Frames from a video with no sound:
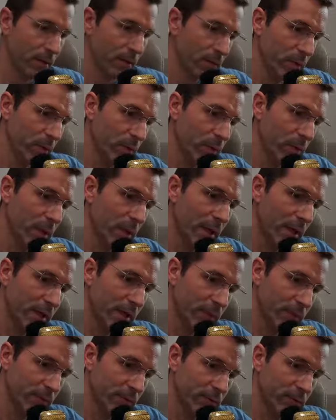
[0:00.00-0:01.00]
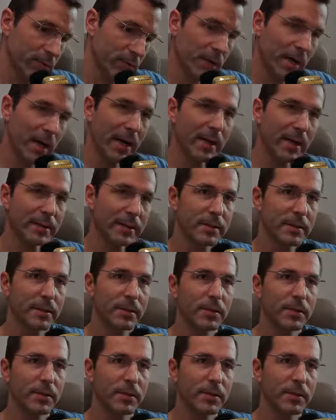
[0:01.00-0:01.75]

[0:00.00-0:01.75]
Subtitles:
we would like to add